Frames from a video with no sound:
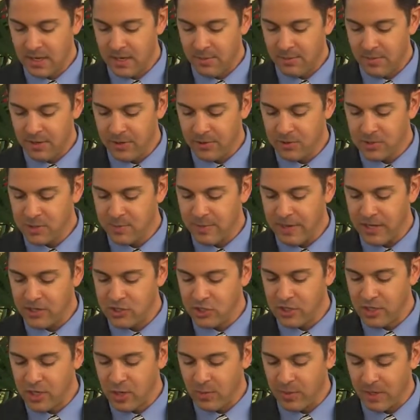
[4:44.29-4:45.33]
posed by
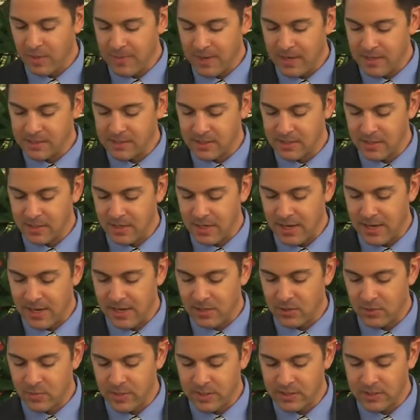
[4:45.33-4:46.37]
genomic medicine
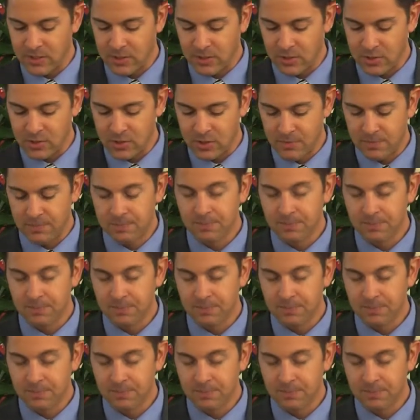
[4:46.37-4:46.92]
and research.